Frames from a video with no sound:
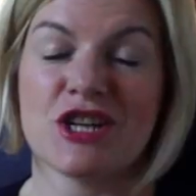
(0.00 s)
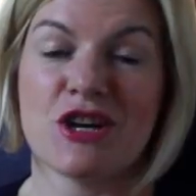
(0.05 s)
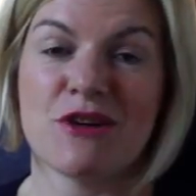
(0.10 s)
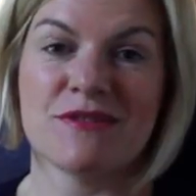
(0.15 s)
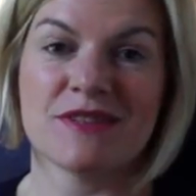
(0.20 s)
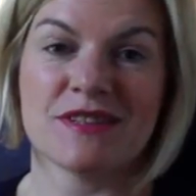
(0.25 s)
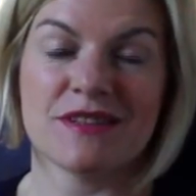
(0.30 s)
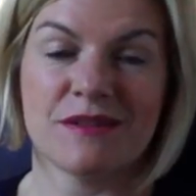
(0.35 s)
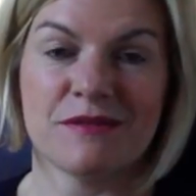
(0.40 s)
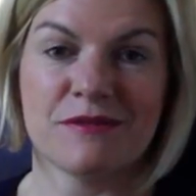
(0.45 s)

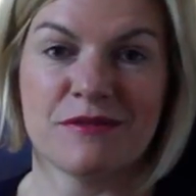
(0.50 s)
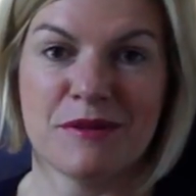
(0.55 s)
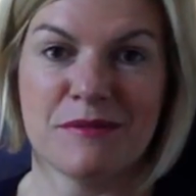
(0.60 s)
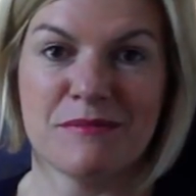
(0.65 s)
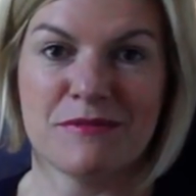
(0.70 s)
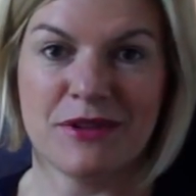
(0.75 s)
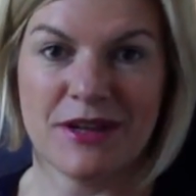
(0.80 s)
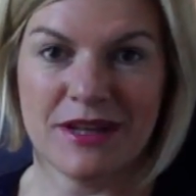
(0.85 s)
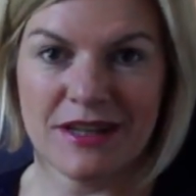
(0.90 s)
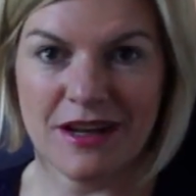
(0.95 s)
Jones and I'm
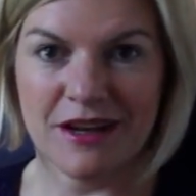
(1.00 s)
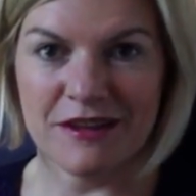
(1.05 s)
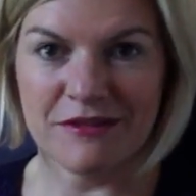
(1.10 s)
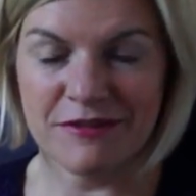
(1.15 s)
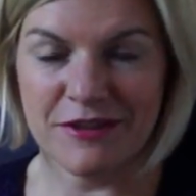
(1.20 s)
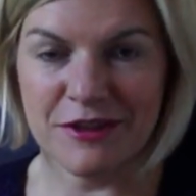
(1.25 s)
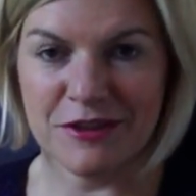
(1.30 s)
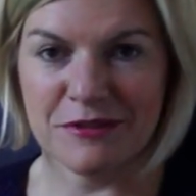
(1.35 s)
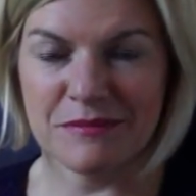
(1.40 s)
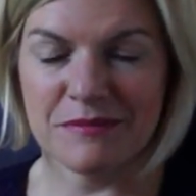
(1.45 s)
from Bright Light
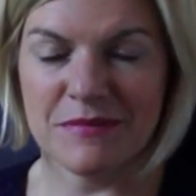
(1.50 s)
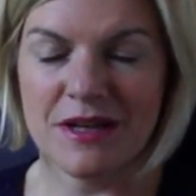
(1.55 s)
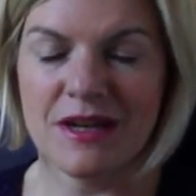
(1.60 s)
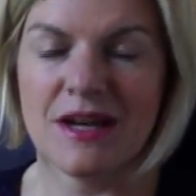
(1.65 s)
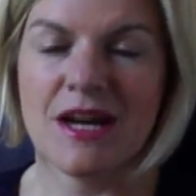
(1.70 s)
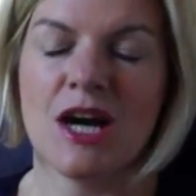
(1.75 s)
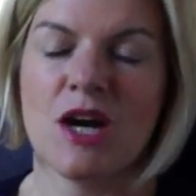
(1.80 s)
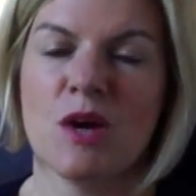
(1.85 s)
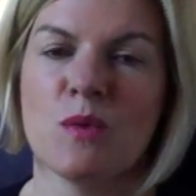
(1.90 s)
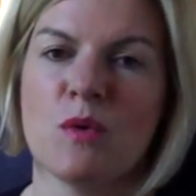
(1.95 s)
Film.
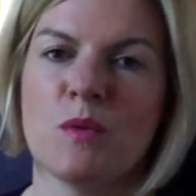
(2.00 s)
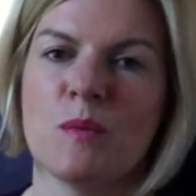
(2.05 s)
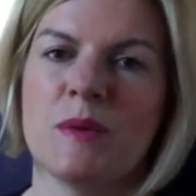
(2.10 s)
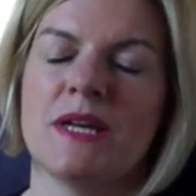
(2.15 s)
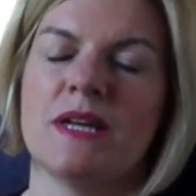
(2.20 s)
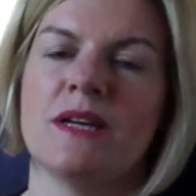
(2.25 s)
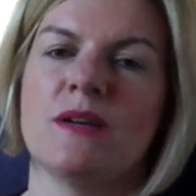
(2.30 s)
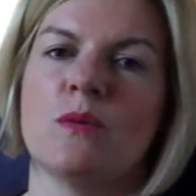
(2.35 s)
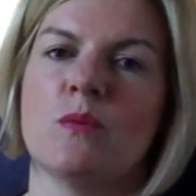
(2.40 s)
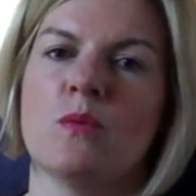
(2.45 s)
And what
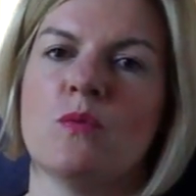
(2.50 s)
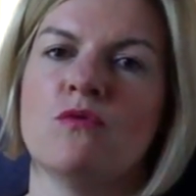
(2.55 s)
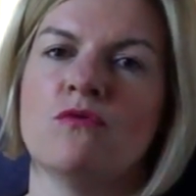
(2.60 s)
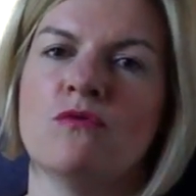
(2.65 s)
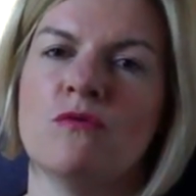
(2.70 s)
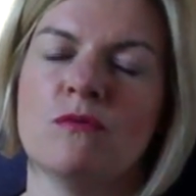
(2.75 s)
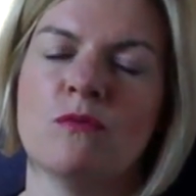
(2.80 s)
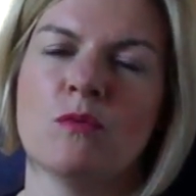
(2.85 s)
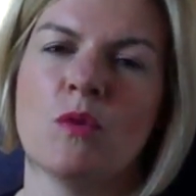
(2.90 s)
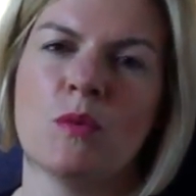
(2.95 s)

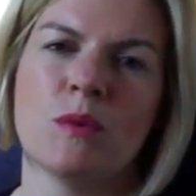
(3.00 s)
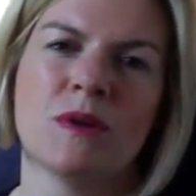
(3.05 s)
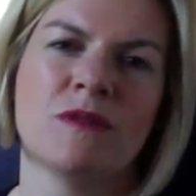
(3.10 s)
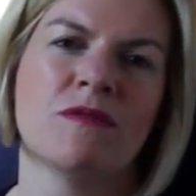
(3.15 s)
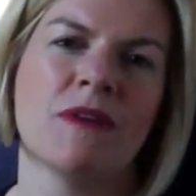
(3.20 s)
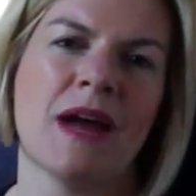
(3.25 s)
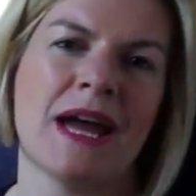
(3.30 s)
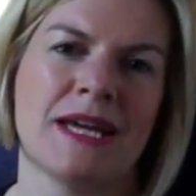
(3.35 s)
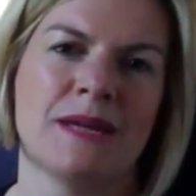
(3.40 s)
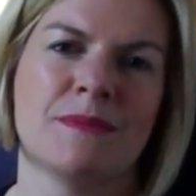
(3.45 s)

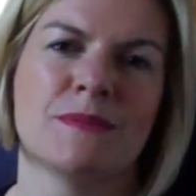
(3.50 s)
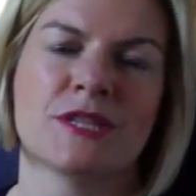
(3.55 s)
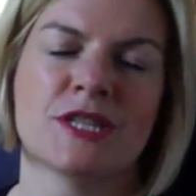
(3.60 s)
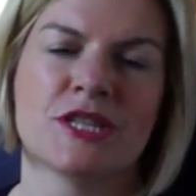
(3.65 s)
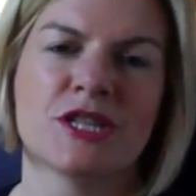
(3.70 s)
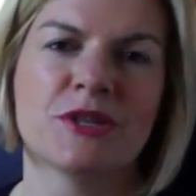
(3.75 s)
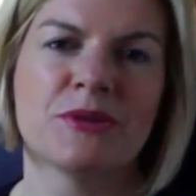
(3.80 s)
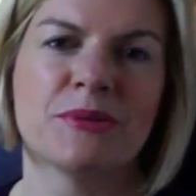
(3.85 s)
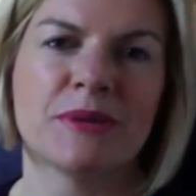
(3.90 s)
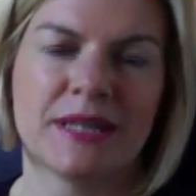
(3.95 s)
we aim to
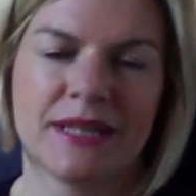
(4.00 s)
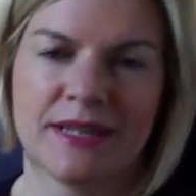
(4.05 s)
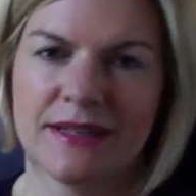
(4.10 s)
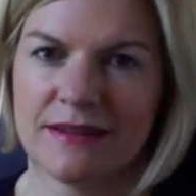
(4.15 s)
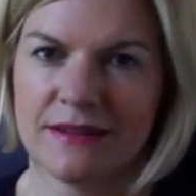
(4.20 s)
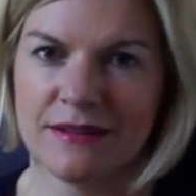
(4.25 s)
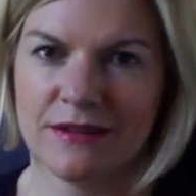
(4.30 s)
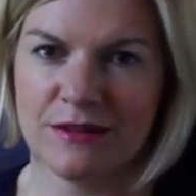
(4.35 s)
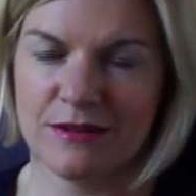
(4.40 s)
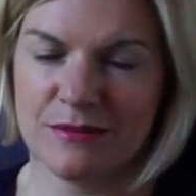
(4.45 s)
do
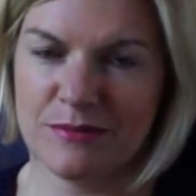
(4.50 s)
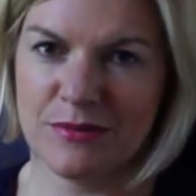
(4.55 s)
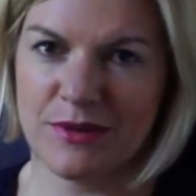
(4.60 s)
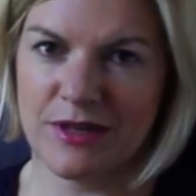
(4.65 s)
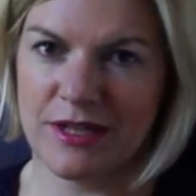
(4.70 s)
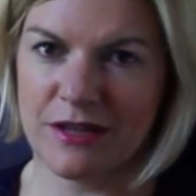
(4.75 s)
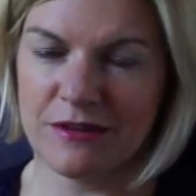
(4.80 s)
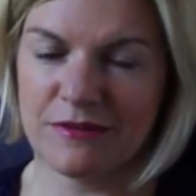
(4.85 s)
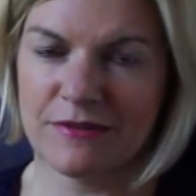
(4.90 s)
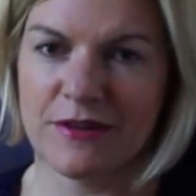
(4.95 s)
here at
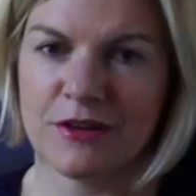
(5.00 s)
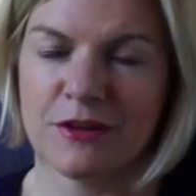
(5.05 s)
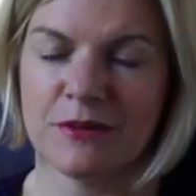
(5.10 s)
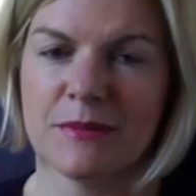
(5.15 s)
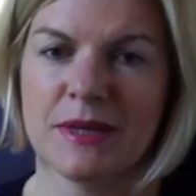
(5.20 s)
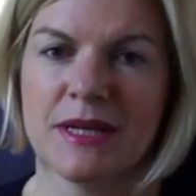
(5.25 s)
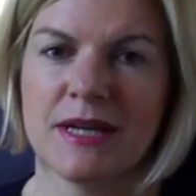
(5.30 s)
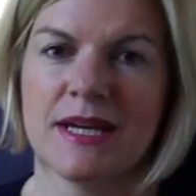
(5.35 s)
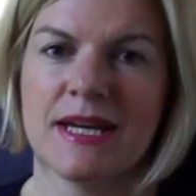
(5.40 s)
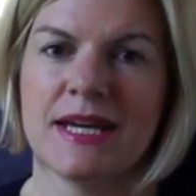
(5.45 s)
Bright Light Film